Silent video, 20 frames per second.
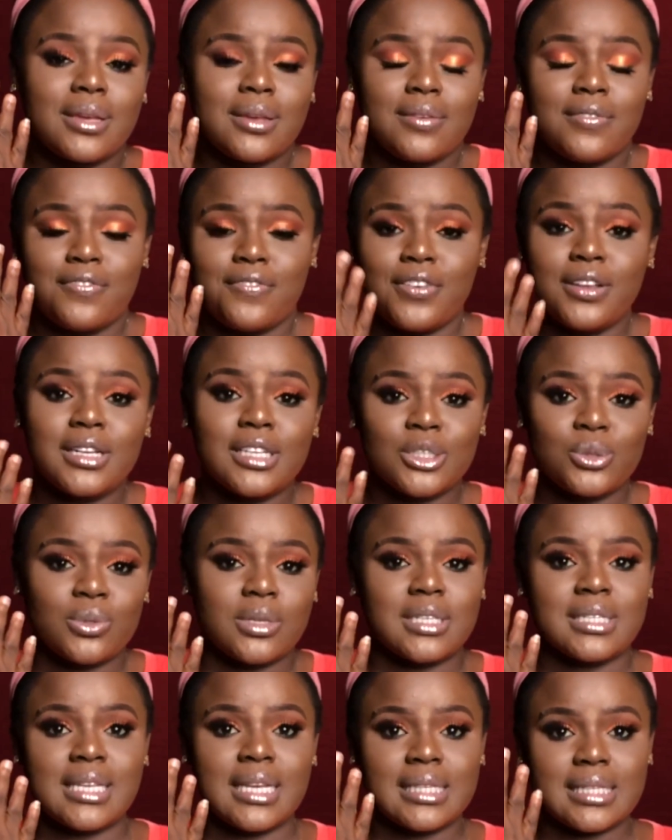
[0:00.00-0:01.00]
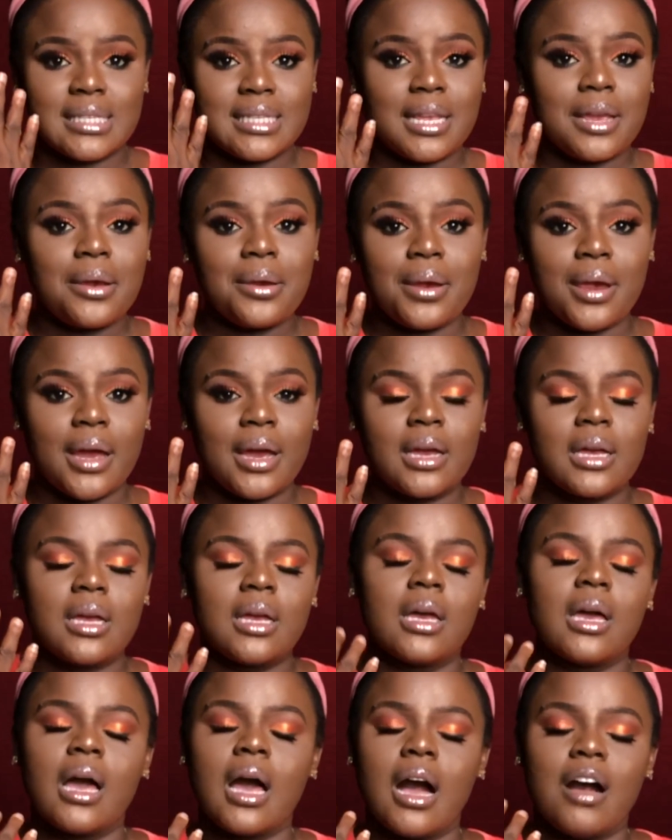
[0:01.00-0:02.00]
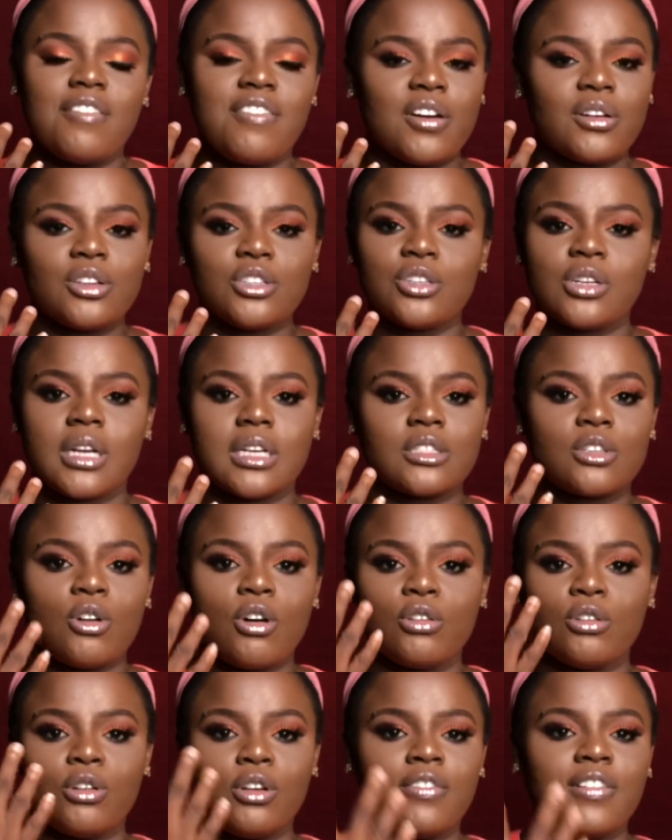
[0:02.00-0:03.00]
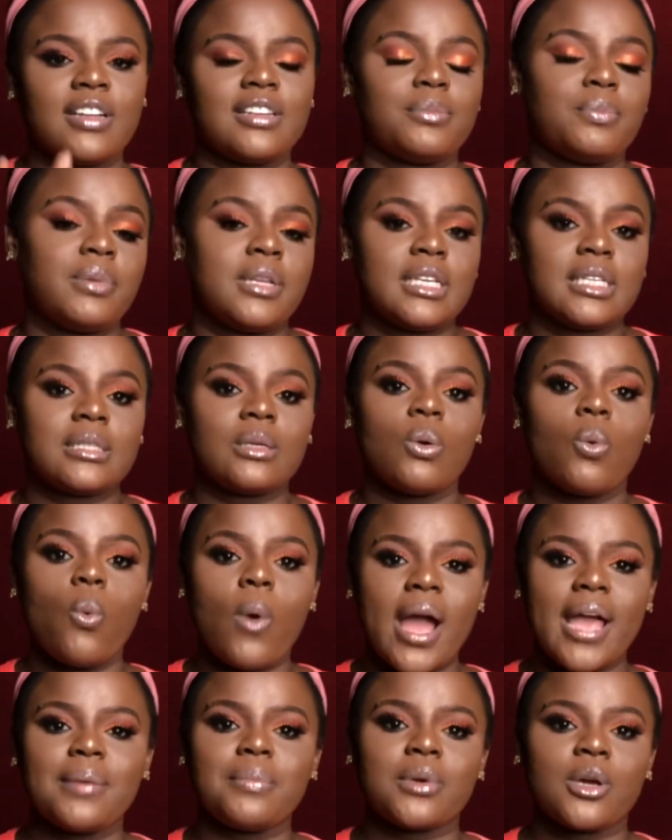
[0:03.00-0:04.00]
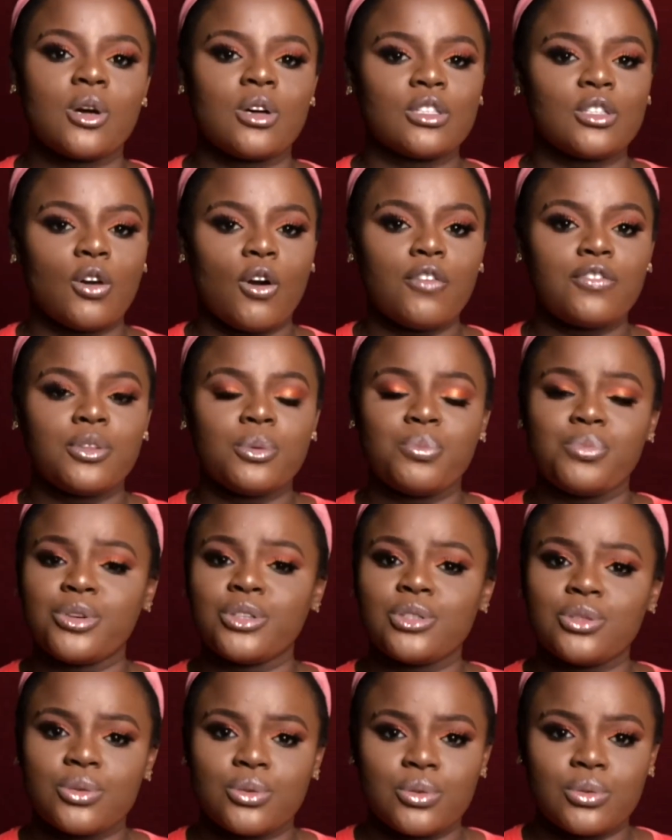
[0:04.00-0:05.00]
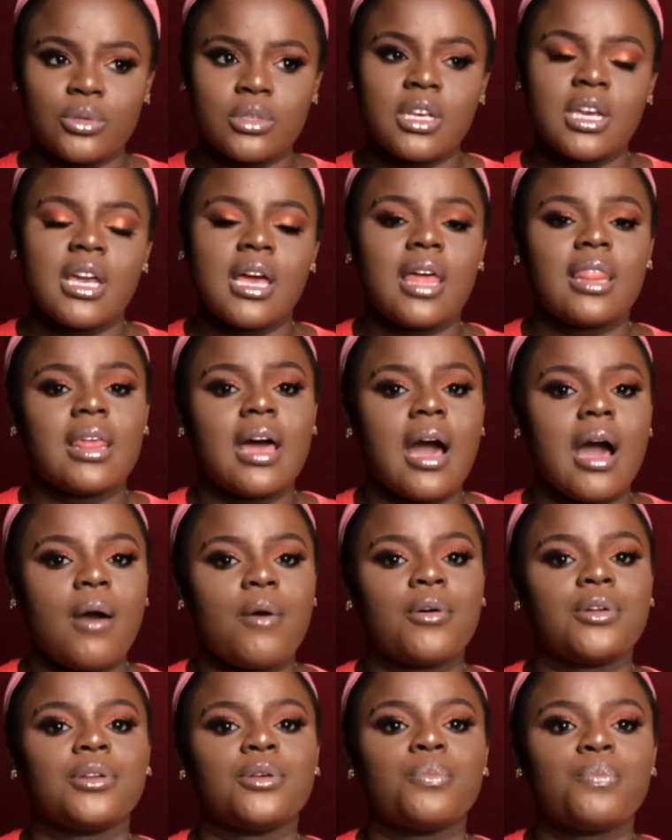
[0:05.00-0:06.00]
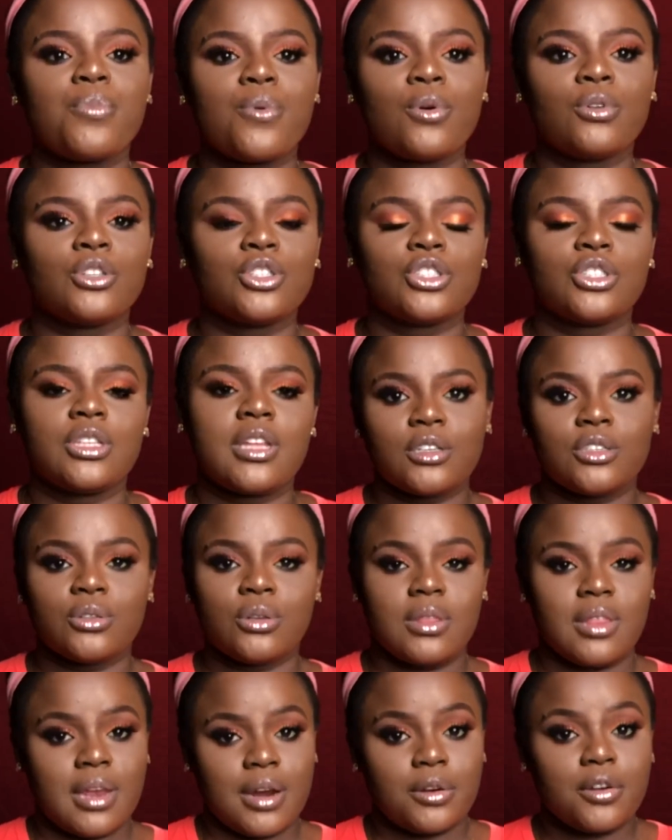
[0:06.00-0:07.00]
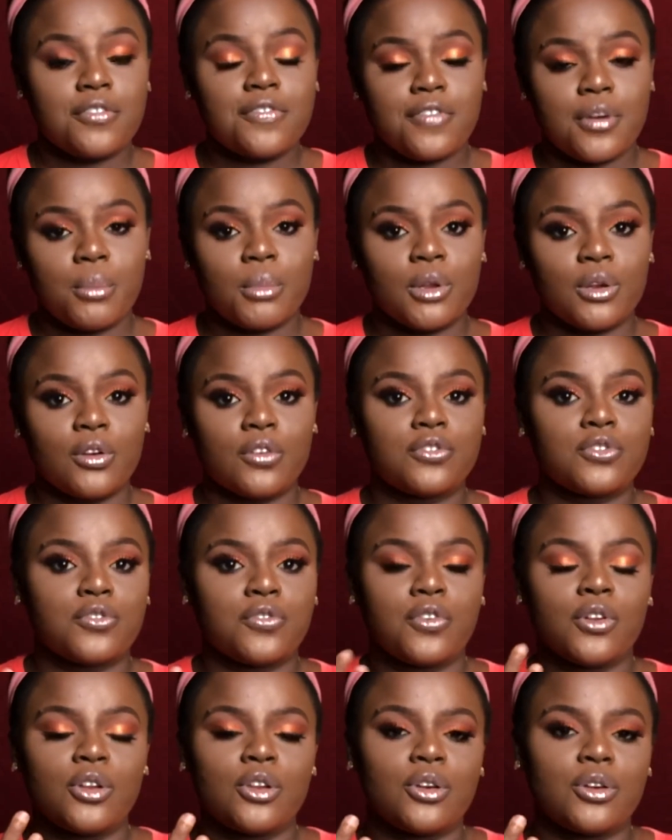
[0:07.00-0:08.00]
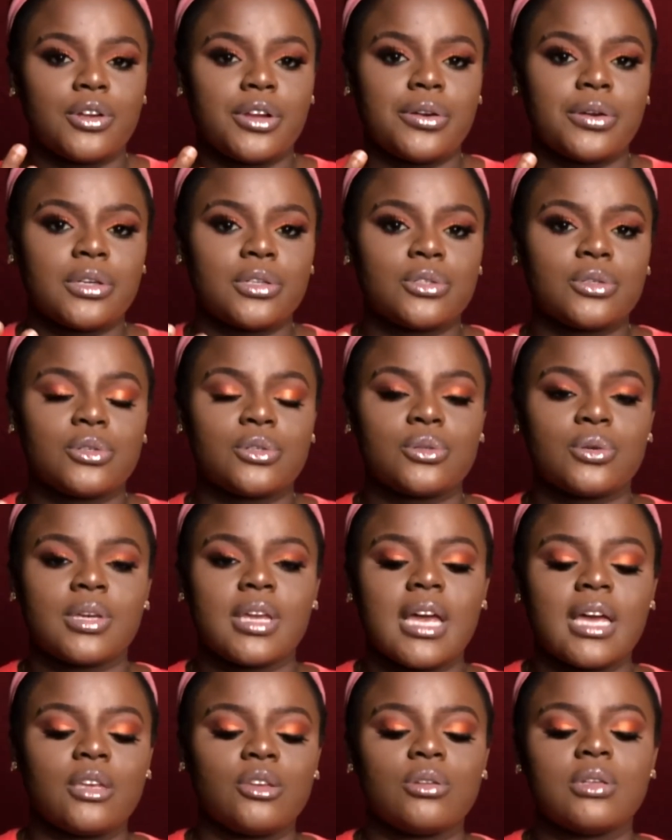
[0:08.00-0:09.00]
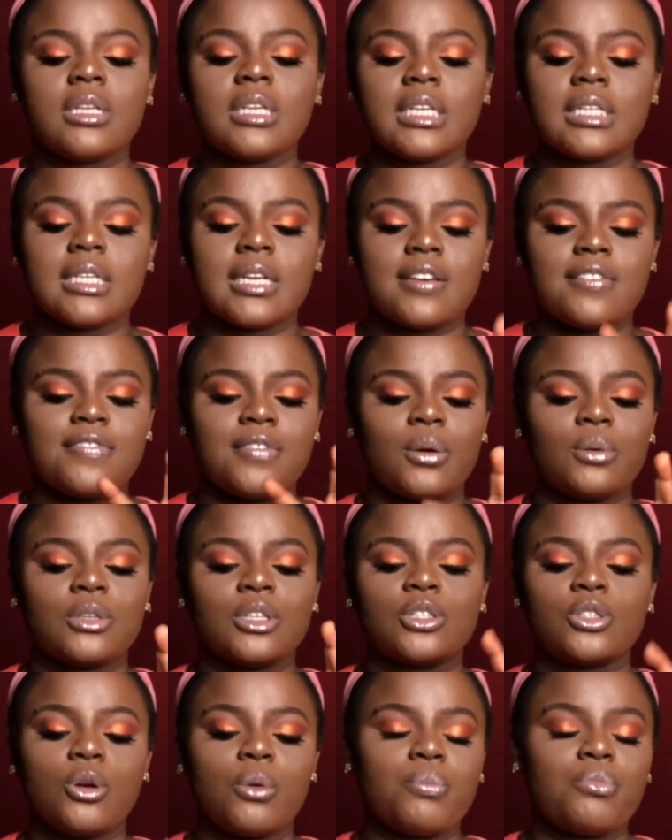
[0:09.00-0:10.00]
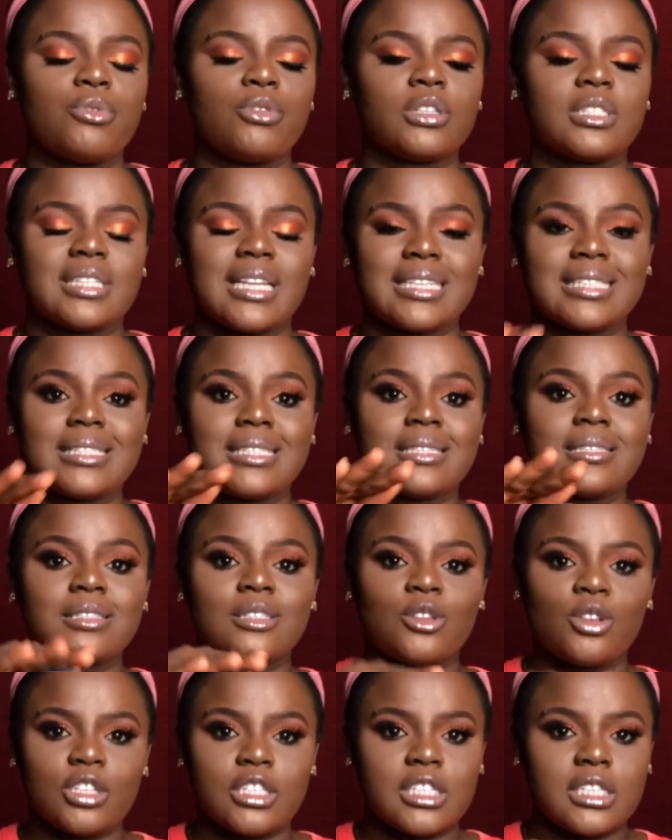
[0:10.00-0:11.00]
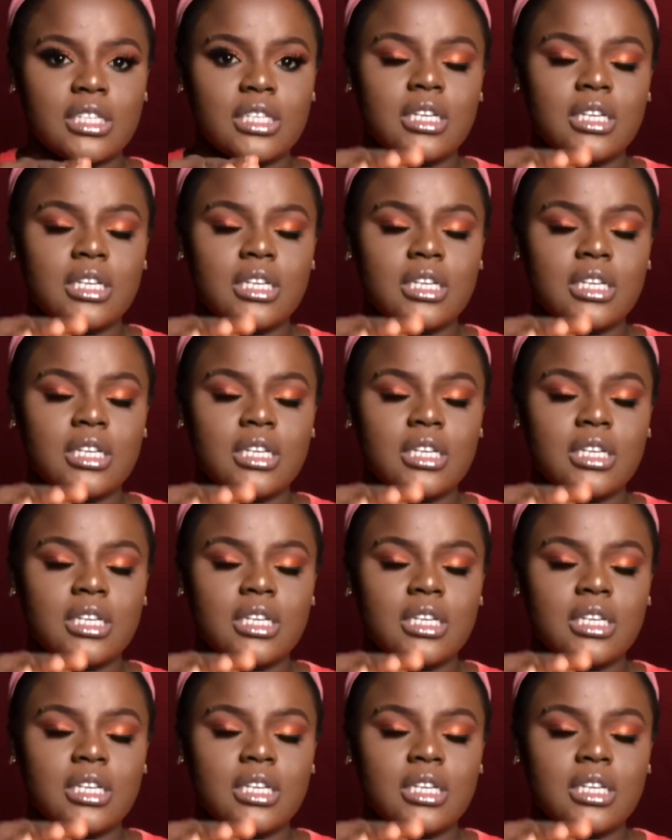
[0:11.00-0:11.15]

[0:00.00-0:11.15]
finish with a certain area, our foundation has gone all over the place. Why? Because of the bristles that are on the brush. They are not firm enough to follow your direction. So yeah, you need a foundation brush that is sturdy,